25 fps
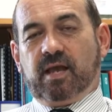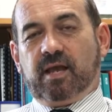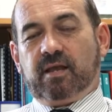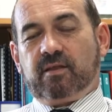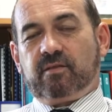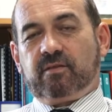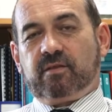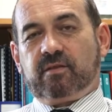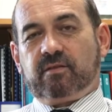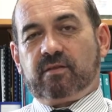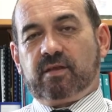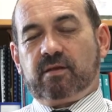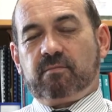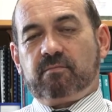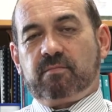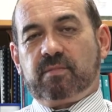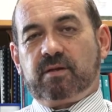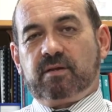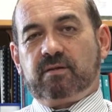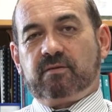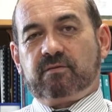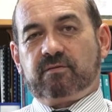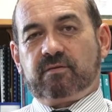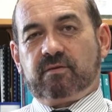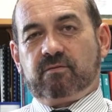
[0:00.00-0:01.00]
And then that
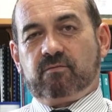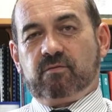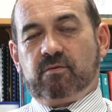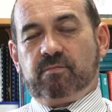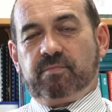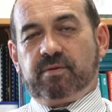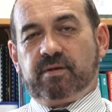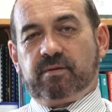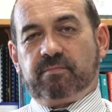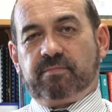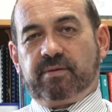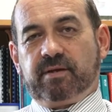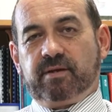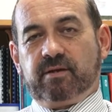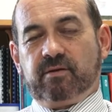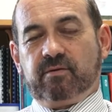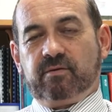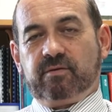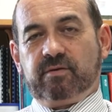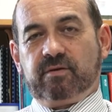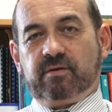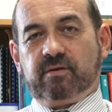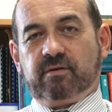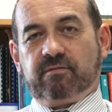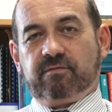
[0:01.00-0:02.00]
means there will be a
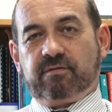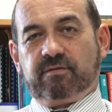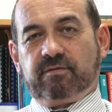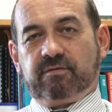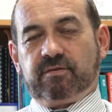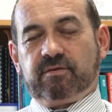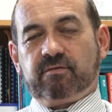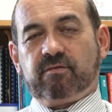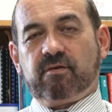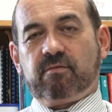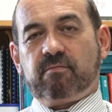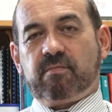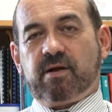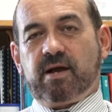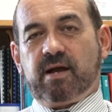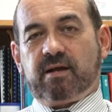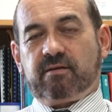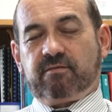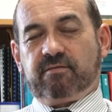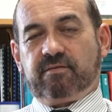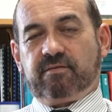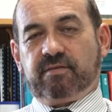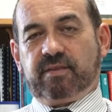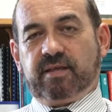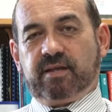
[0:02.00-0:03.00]
penalty of a 0
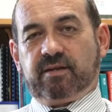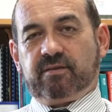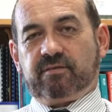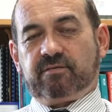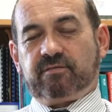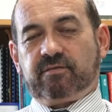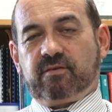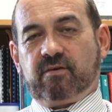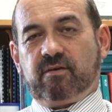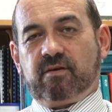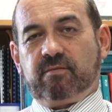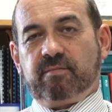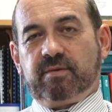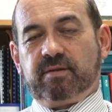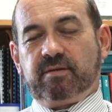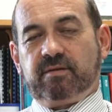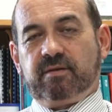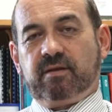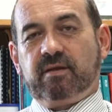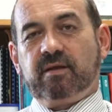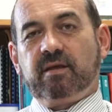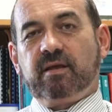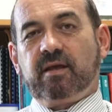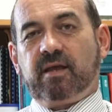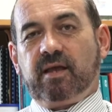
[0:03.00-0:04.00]
mark for that assignment
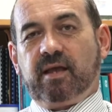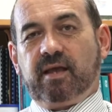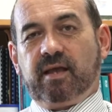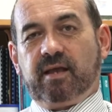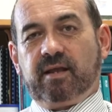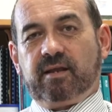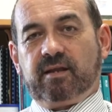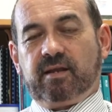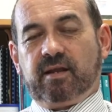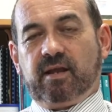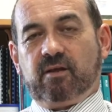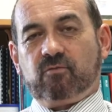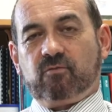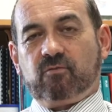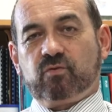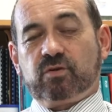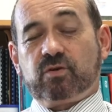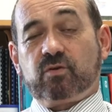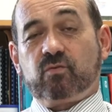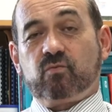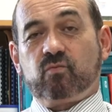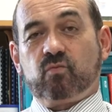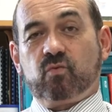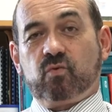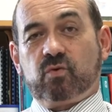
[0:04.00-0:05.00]
and a
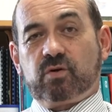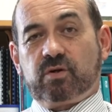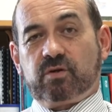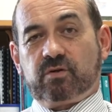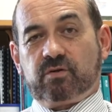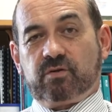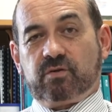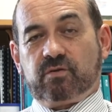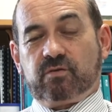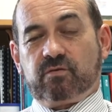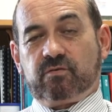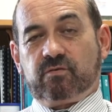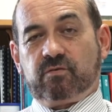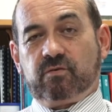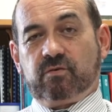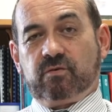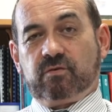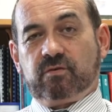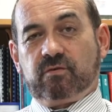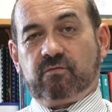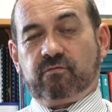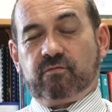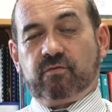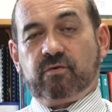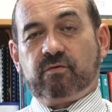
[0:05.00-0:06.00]
written warning to the
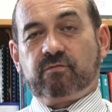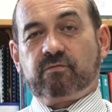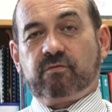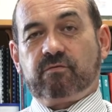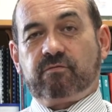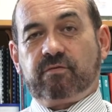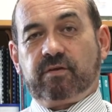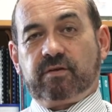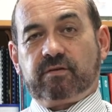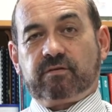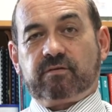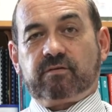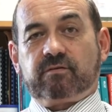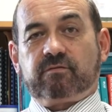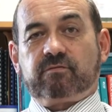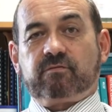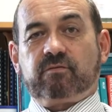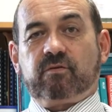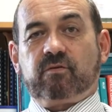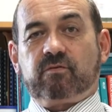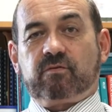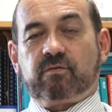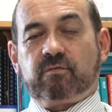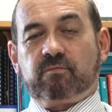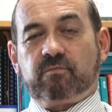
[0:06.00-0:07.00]
student that further offences
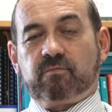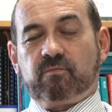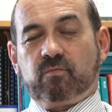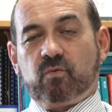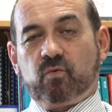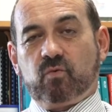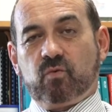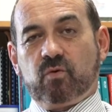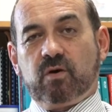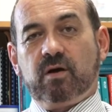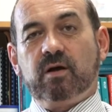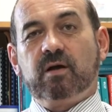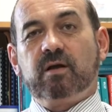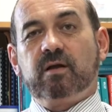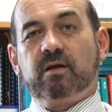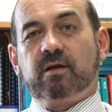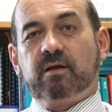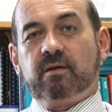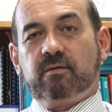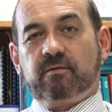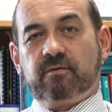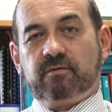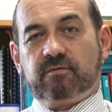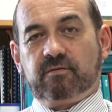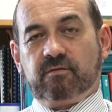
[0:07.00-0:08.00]
result in more
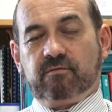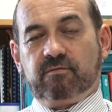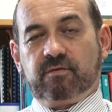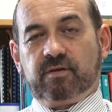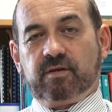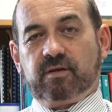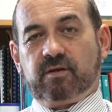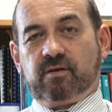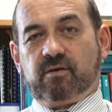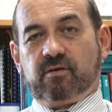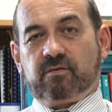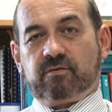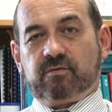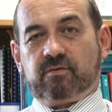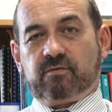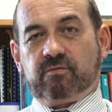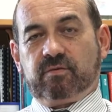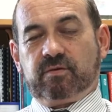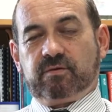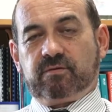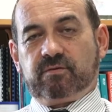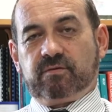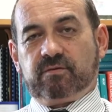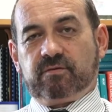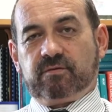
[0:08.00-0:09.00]
severe
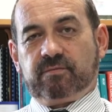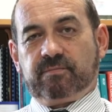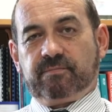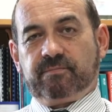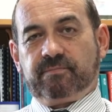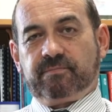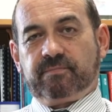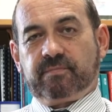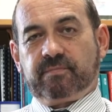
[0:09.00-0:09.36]
consequences.